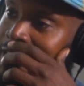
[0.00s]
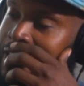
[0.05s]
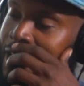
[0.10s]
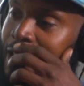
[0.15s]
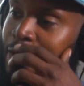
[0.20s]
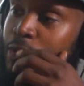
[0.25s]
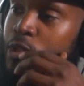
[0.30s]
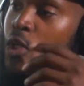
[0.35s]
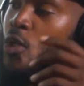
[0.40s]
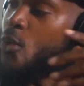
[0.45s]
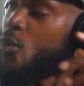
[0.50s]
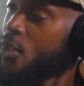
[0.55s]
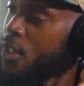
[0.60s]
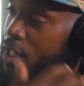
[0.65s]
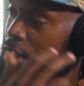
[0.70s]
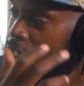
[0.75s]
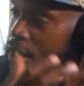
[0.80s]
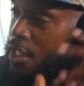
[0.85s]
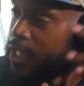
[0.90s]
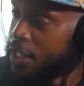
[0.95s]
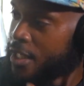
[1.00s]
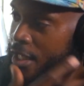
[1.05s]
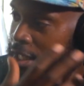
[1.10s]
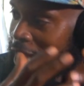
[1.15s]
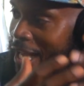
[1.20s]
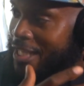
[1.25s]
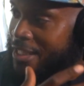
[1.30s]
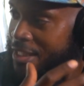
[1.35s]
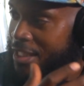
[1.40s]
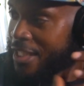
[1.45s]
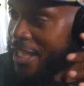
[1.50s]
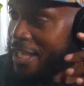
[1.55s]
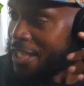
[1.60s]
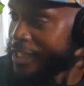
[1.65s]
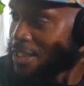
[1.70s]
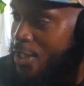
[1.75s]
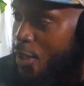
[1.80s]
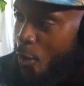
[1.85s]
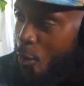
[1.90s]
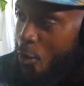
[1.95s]
And then you're damn. So
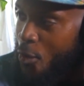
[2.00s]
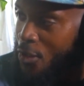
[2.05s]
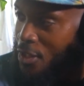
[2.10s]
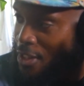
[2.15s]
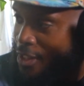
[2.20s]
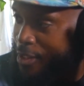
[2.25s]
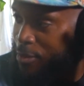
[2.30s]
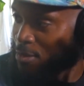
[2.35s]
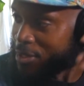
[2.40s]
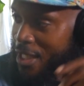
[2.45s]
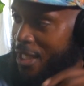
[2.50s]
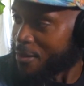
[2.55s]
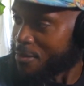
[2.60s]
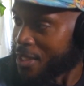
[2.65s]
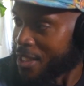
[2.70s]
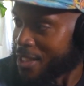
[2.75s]
as the years go on,